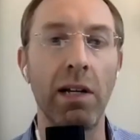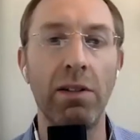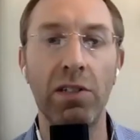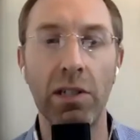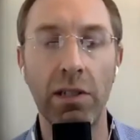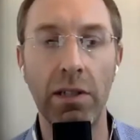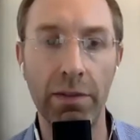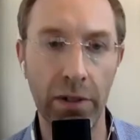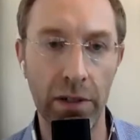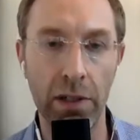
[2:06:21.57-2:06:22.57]
There's a
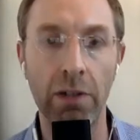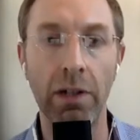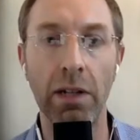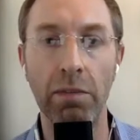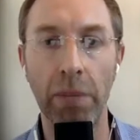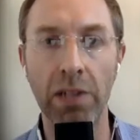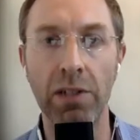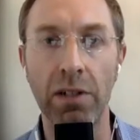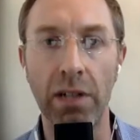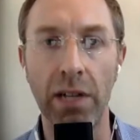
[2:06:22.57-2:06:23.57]
different degree of
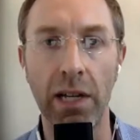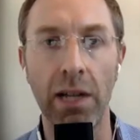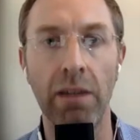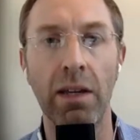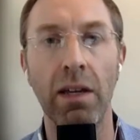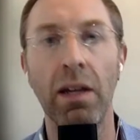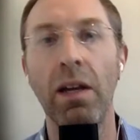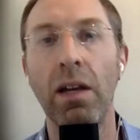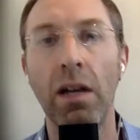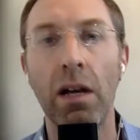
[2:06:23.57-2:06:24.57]
mixture. Like I think
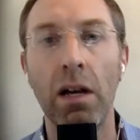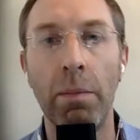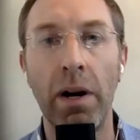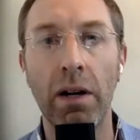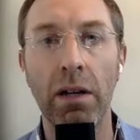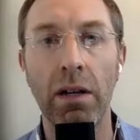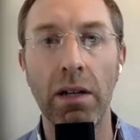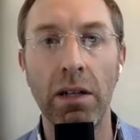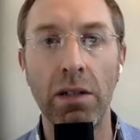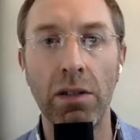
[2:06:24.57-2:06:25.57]
America
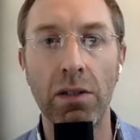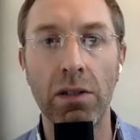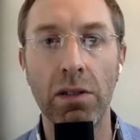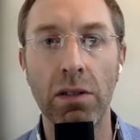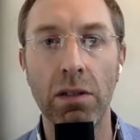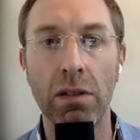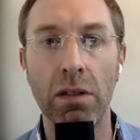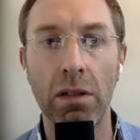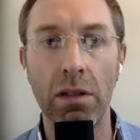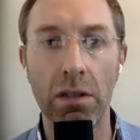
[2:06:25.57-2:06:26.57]
is
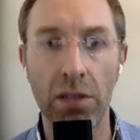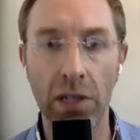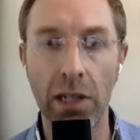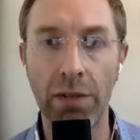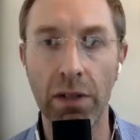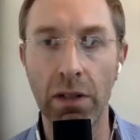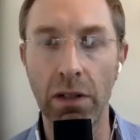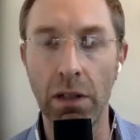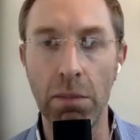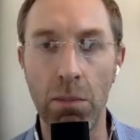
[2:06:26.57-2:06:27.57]

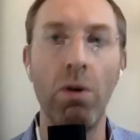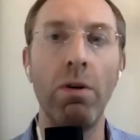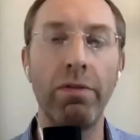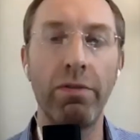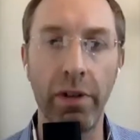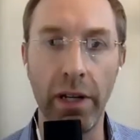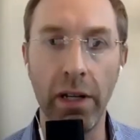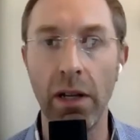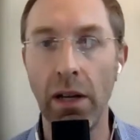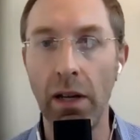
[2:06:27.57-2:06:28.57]
significantly more
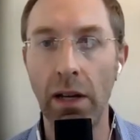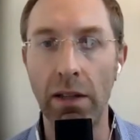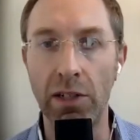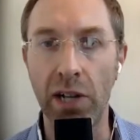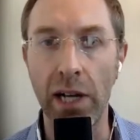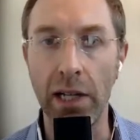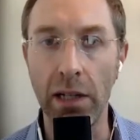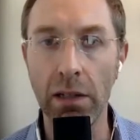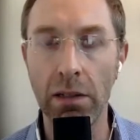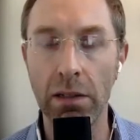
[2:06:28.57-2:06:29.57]
free than
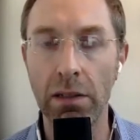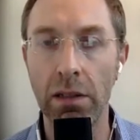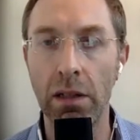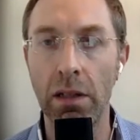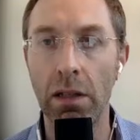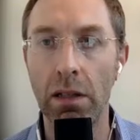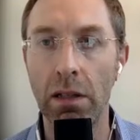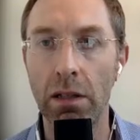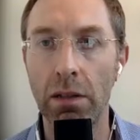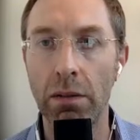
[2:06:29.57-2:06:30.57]
China,
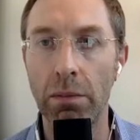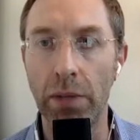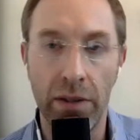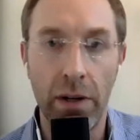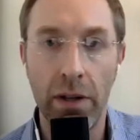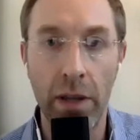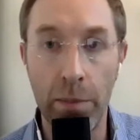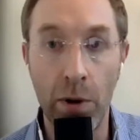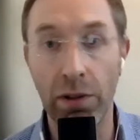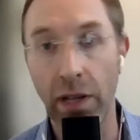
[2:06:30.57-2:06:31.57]
but they
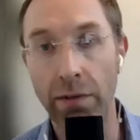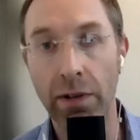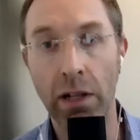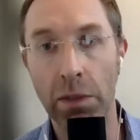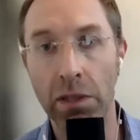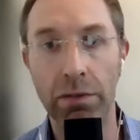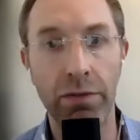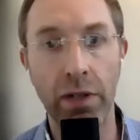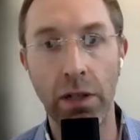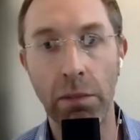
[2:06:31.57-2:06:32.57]
both have elements of
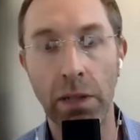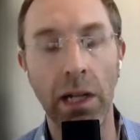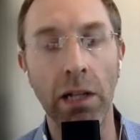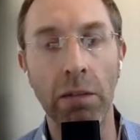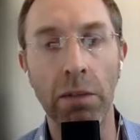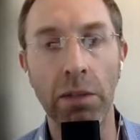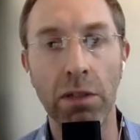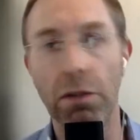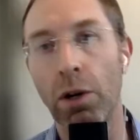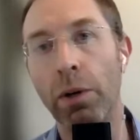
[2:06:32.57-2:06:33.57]
freedom and elements
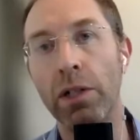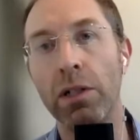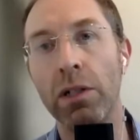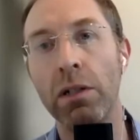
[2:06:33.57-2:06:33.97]
of coercion.